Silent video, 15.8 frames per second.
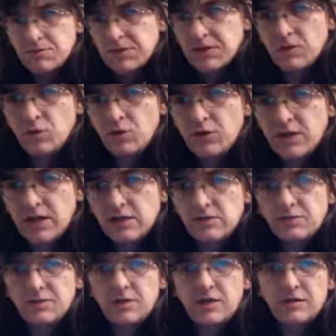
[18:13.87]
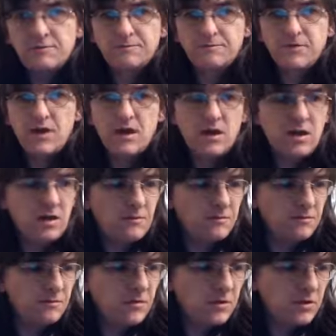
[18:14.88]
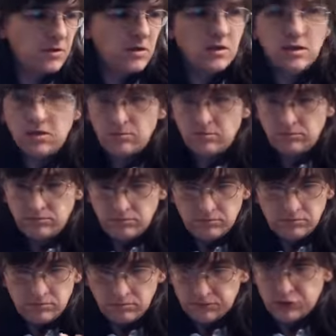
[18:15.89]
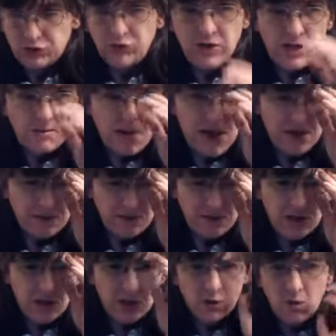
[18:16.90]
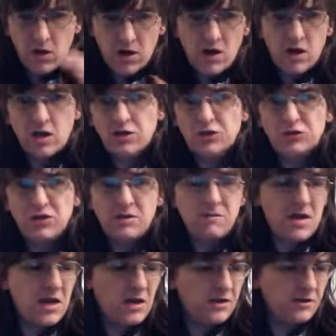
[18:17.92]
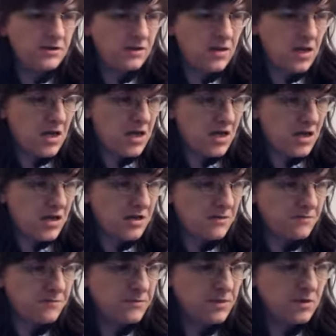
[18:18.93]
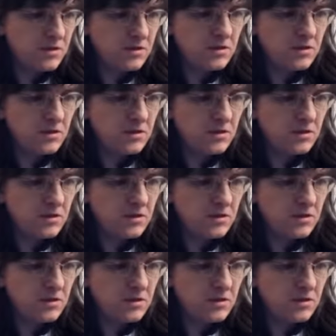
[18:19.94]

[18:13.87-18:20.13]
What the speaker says: I like flying creatures. I've got Bloodthirster of Khorne I want to get.